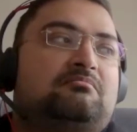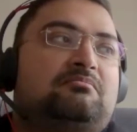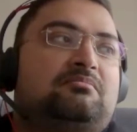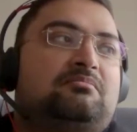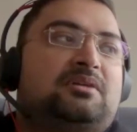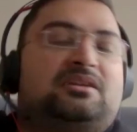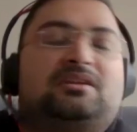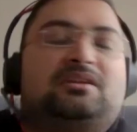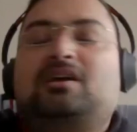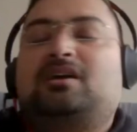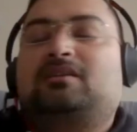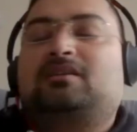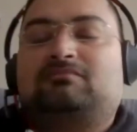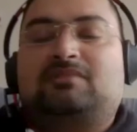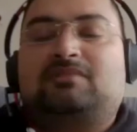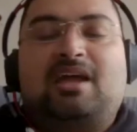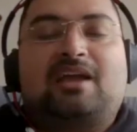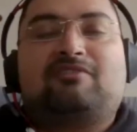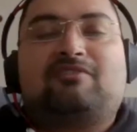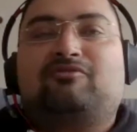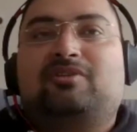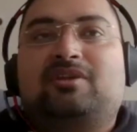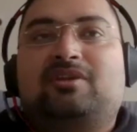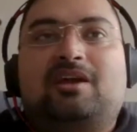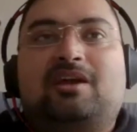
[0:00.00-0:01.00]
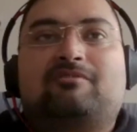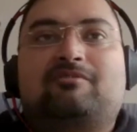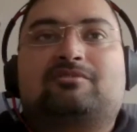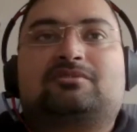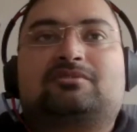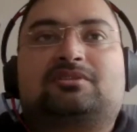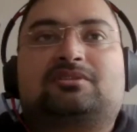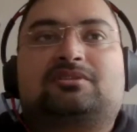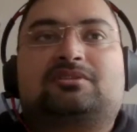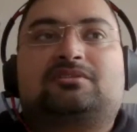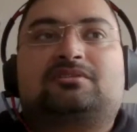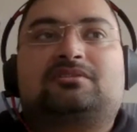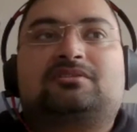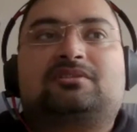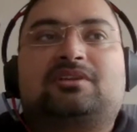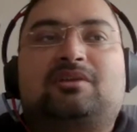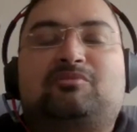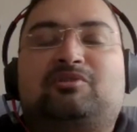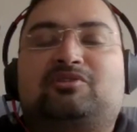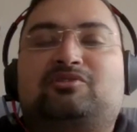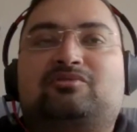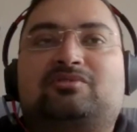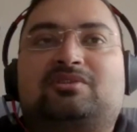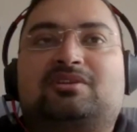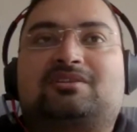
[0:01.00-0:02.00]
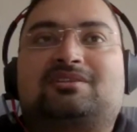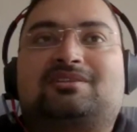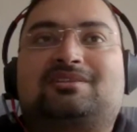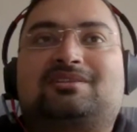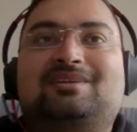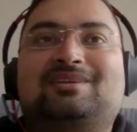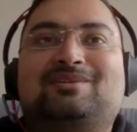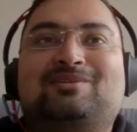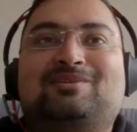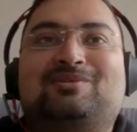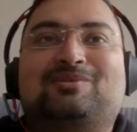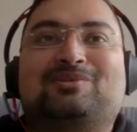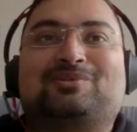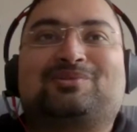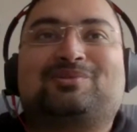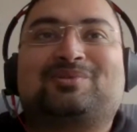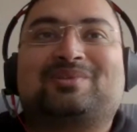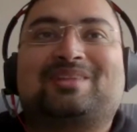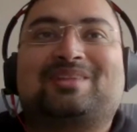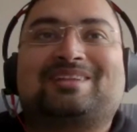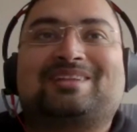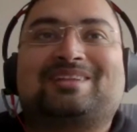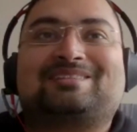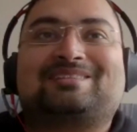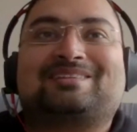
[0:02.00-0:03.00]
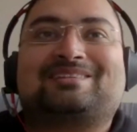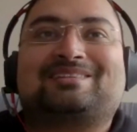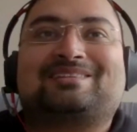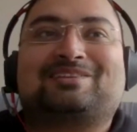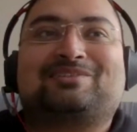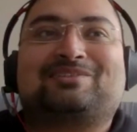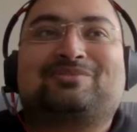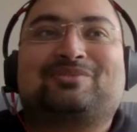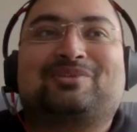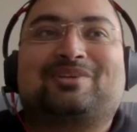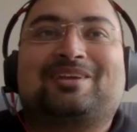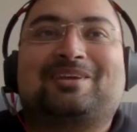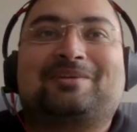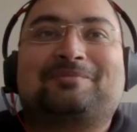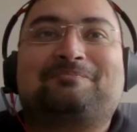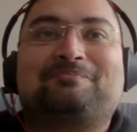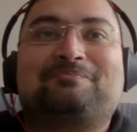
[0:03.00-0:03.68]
but yeah, thankfully I was able to just go through that successfully.